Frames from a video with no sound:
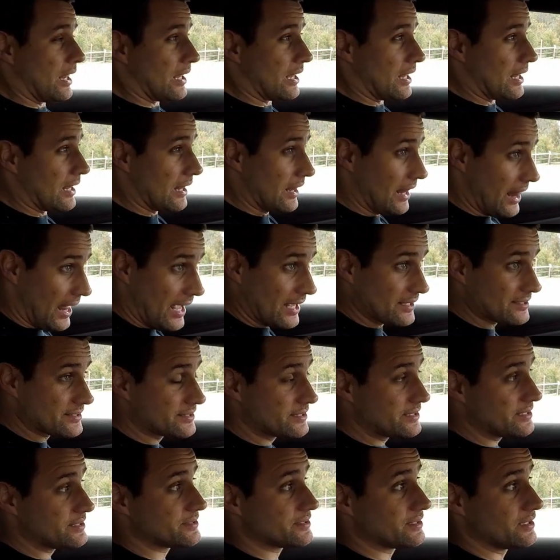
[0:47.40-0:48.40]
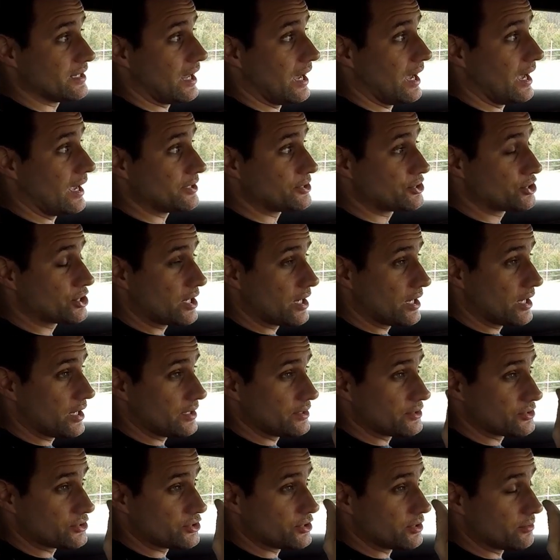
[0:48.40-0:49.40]
Last season, I
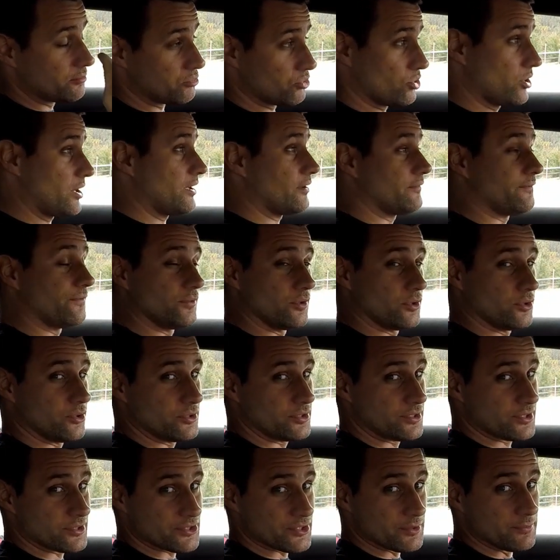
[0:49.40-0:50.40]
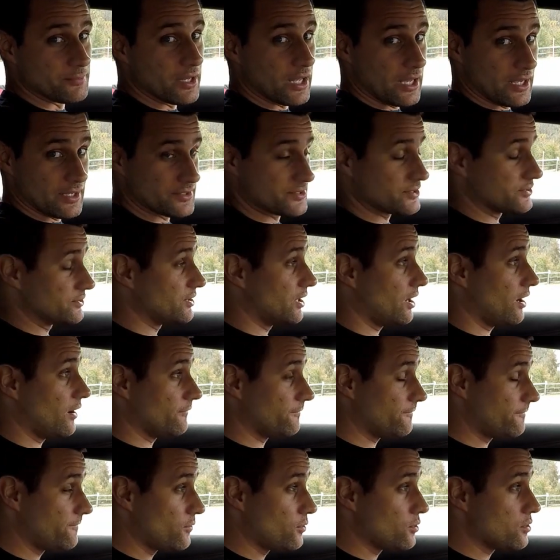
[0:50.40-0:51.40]
changed brake fluid to some nice
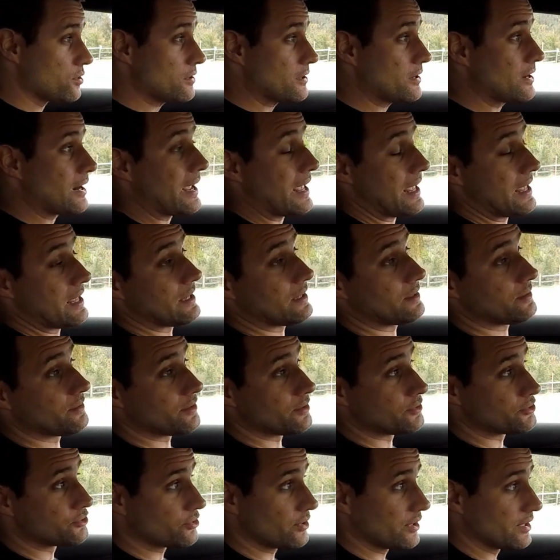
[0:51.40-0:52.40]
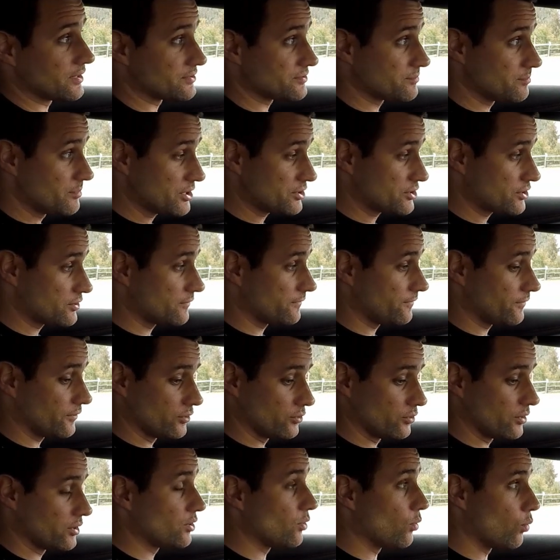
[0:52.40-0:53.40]
.4 and the transmission
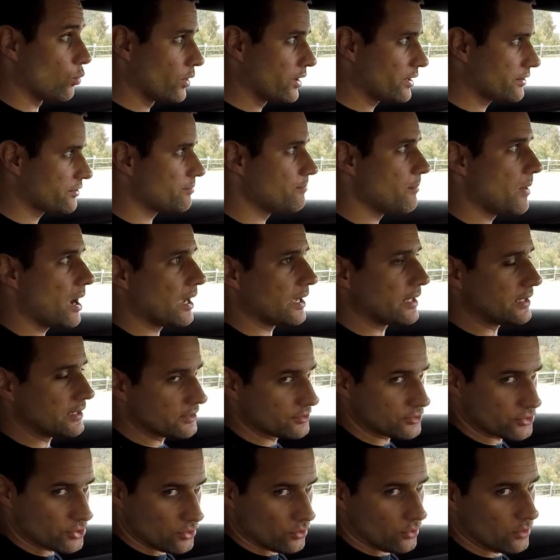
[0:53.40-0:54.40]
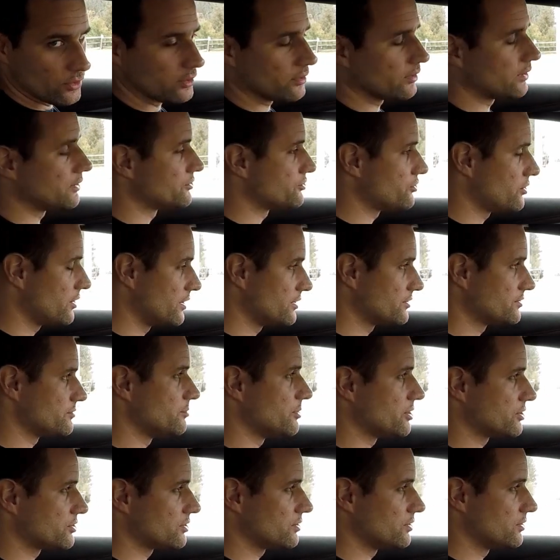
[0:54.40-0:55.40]
fluid with my engine oil and
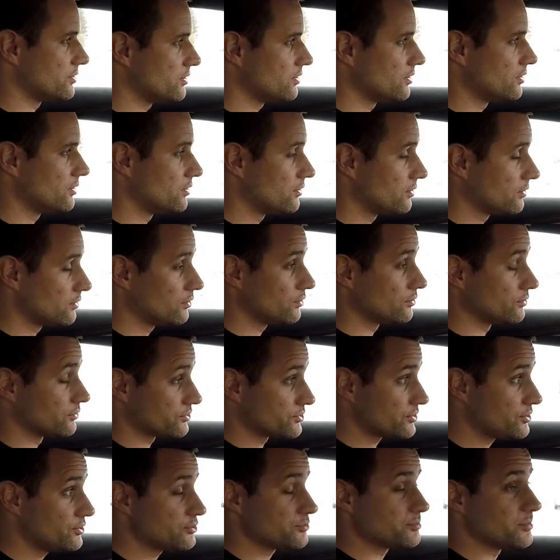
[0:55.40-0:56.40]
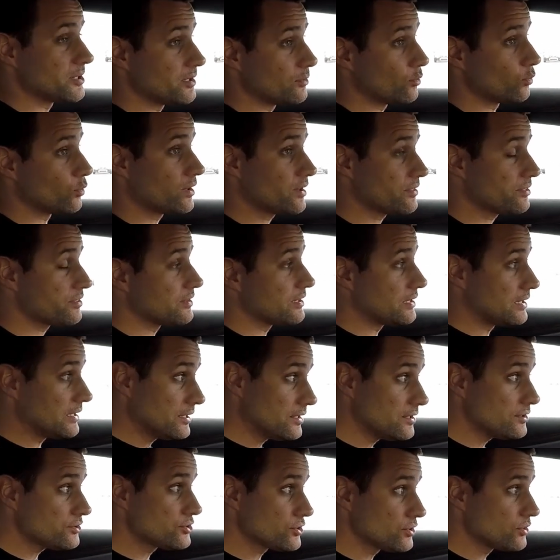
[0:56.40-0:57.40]
transmission, or excuse me, with the
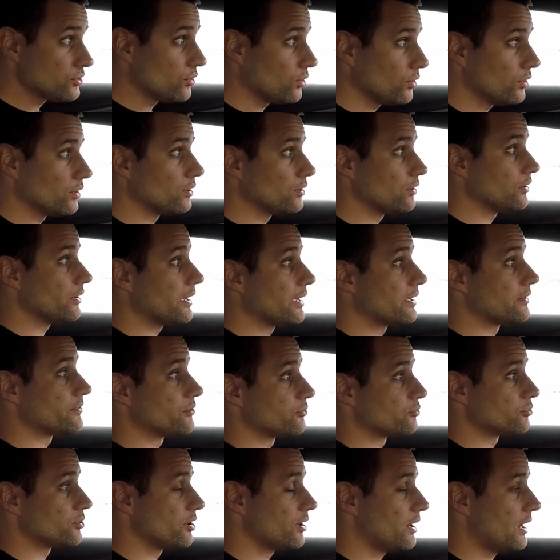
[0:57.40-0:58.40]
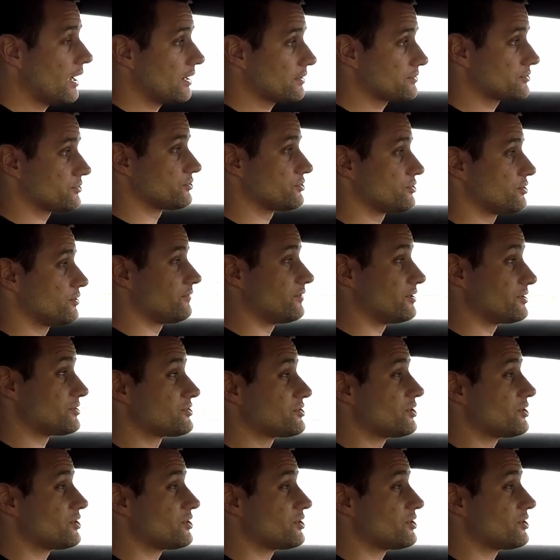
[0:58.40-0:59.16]
engine oil and the rear axle service.